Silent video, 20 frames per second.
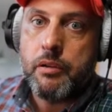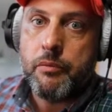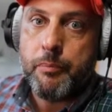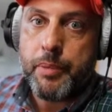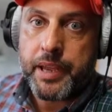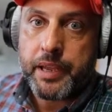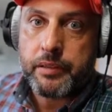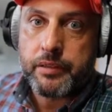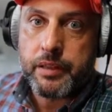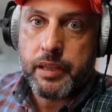
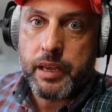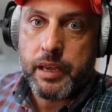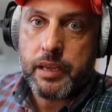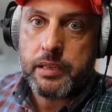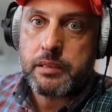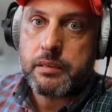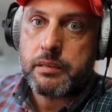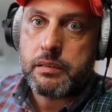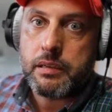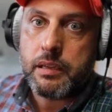Pick
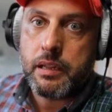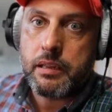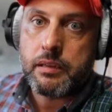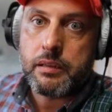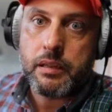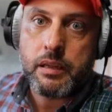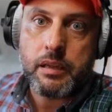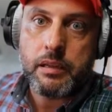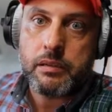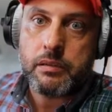that, and
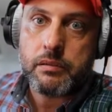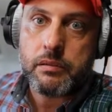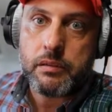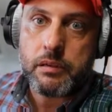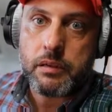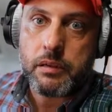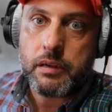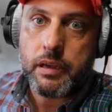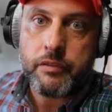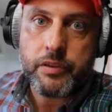then
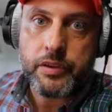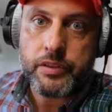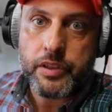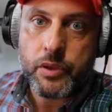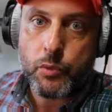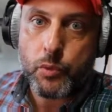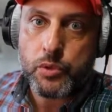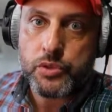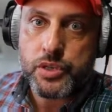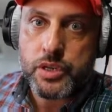
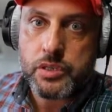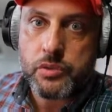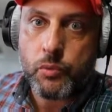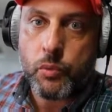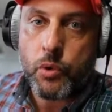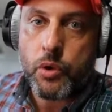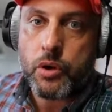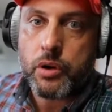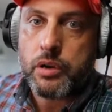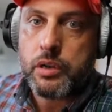everything will just
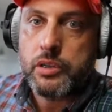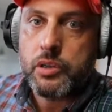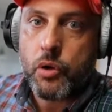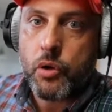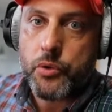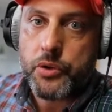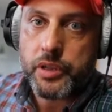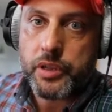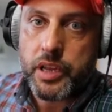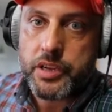work. No
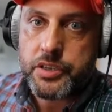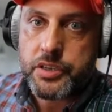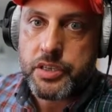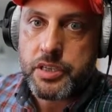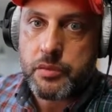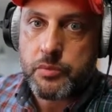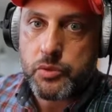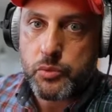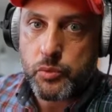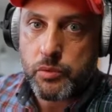
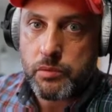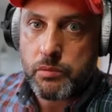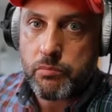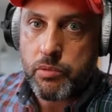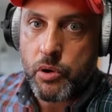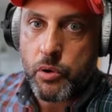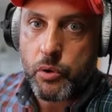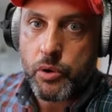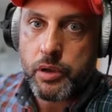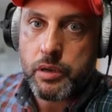relationships will be
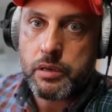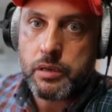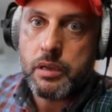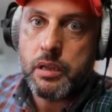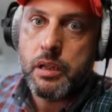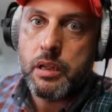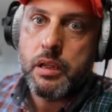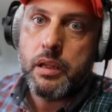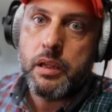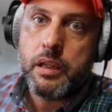broken.
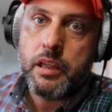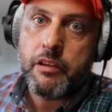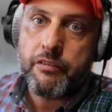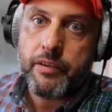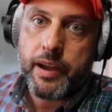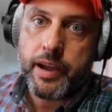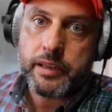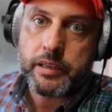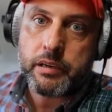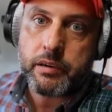If
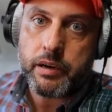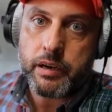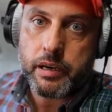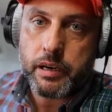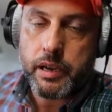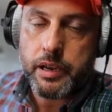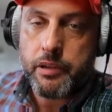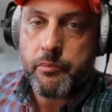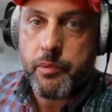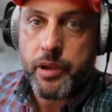I had created
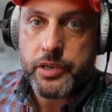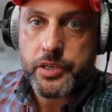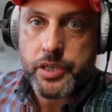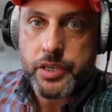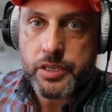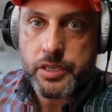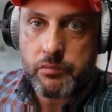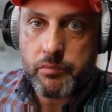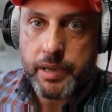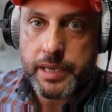any
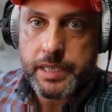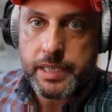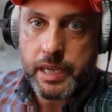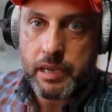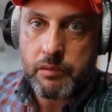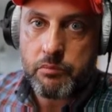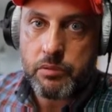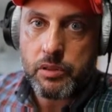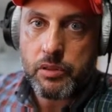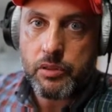measures on my
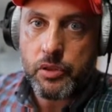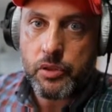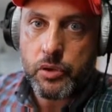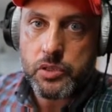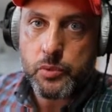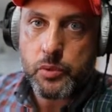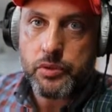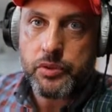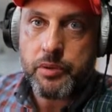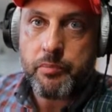table,
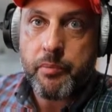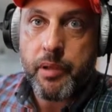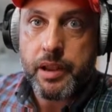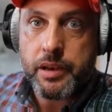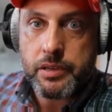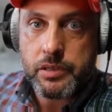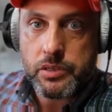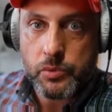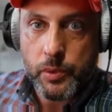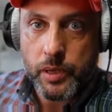those will
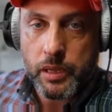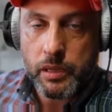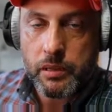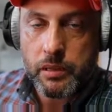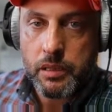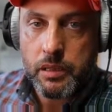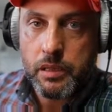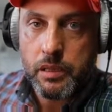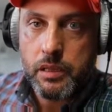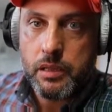remain as well.
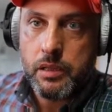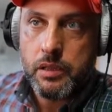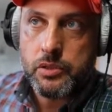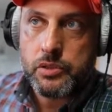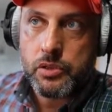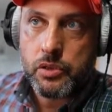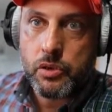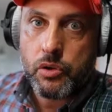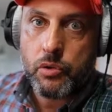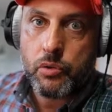
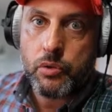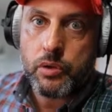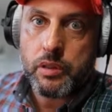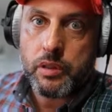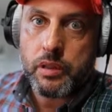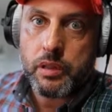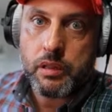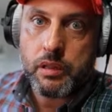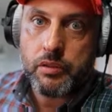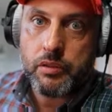So
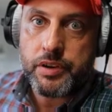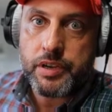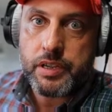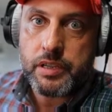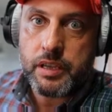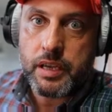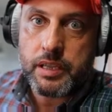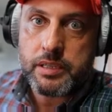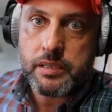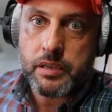
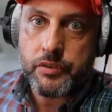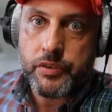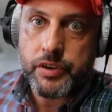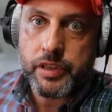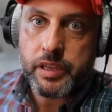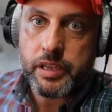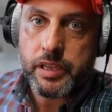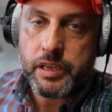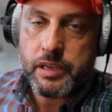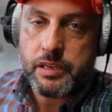that's a
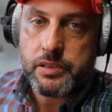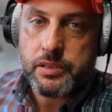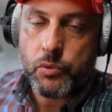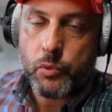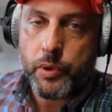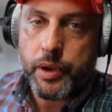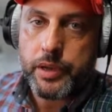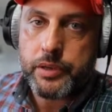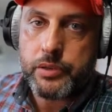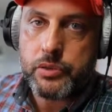really easy
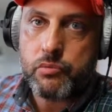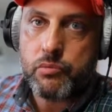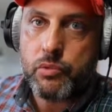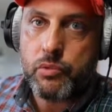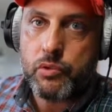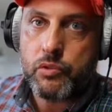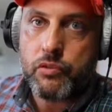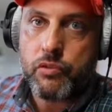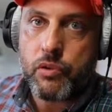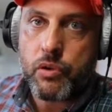way to
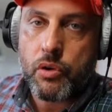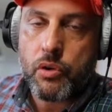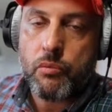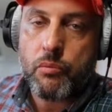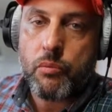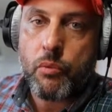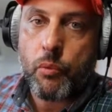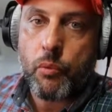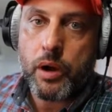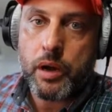move from
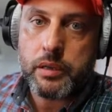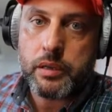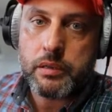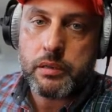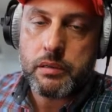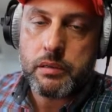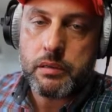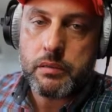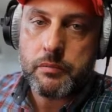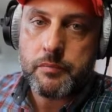
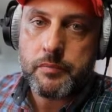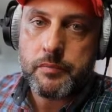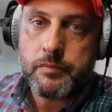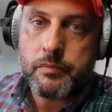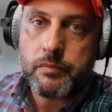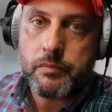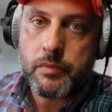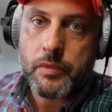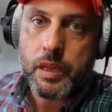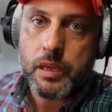one
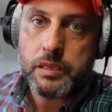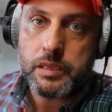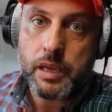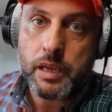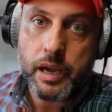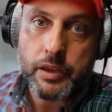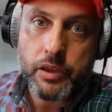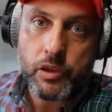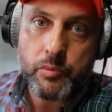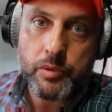
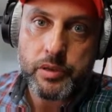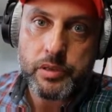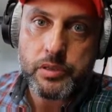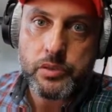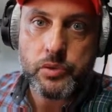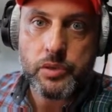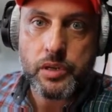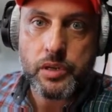document to